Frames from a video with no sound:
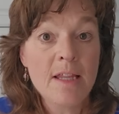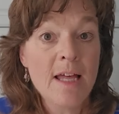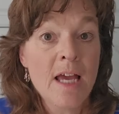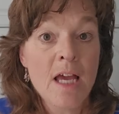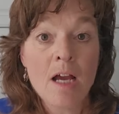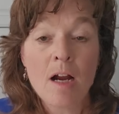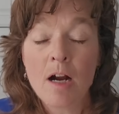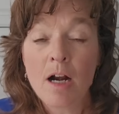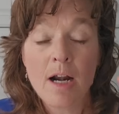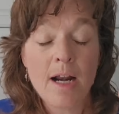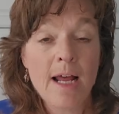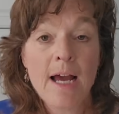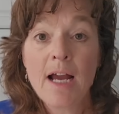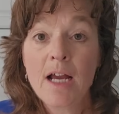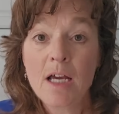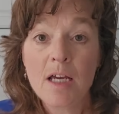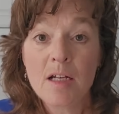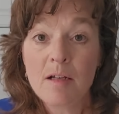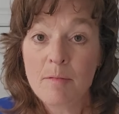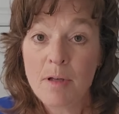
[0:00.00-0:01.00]
They are
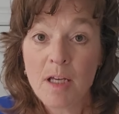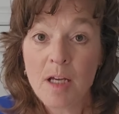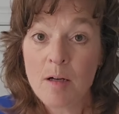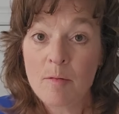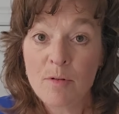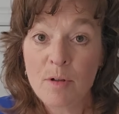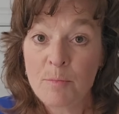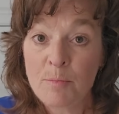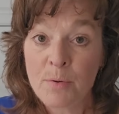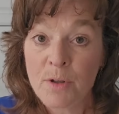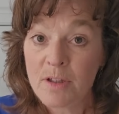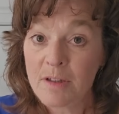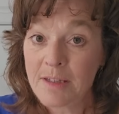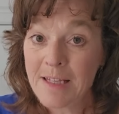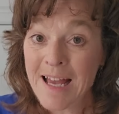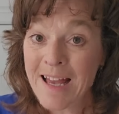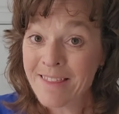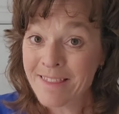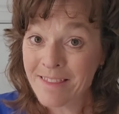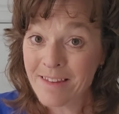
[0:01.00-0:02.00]
not going to be able to put
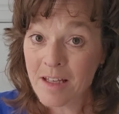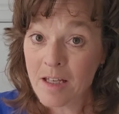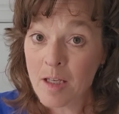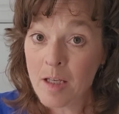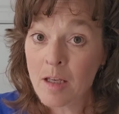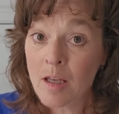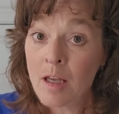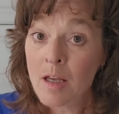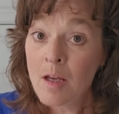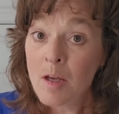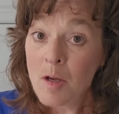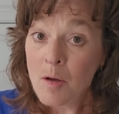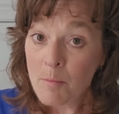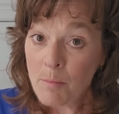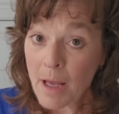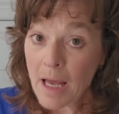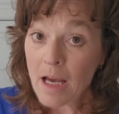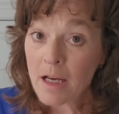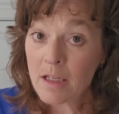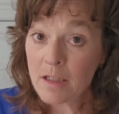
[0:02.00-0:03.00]
that thing
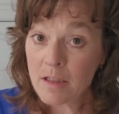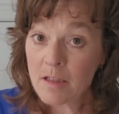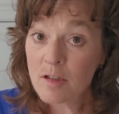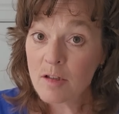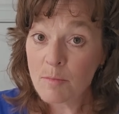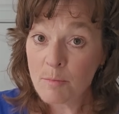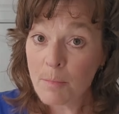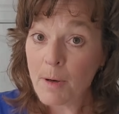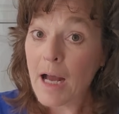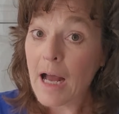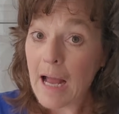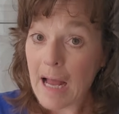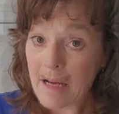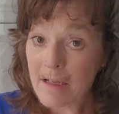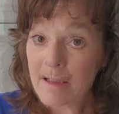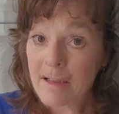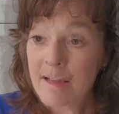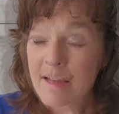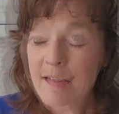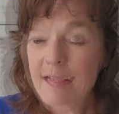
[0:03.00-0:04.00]
back into the
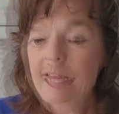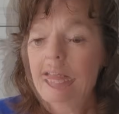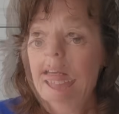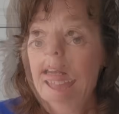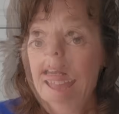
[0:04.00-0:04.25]
box.